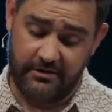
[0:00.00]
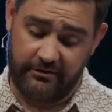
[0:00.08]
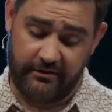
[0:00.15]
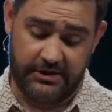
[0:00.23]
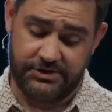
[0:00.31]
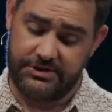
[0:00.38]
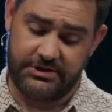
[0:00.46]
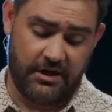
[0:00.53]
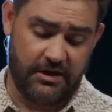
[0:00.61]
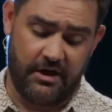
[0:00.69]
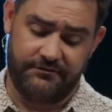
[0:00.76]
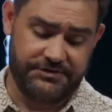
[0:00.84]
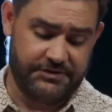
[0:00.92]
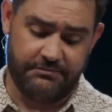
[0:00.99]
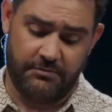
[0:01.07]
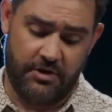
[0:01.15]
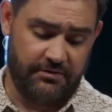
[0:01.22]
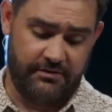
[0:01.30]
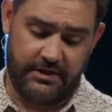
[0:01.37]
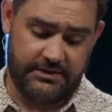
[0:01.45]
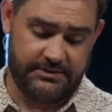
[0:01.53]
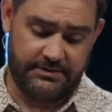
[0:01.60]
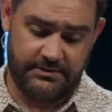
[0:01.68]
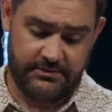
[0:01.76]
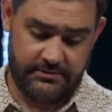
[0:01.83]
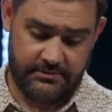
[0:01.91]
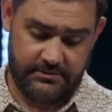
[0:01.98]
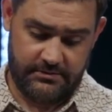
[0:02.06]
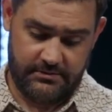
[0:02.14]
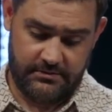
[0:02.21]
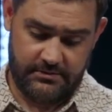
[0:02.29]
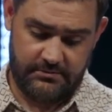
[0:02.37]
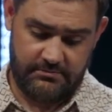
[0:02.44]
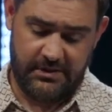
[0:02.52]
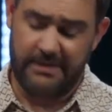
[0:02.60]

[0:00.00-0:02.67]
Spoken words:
things just start off as small things. Maybe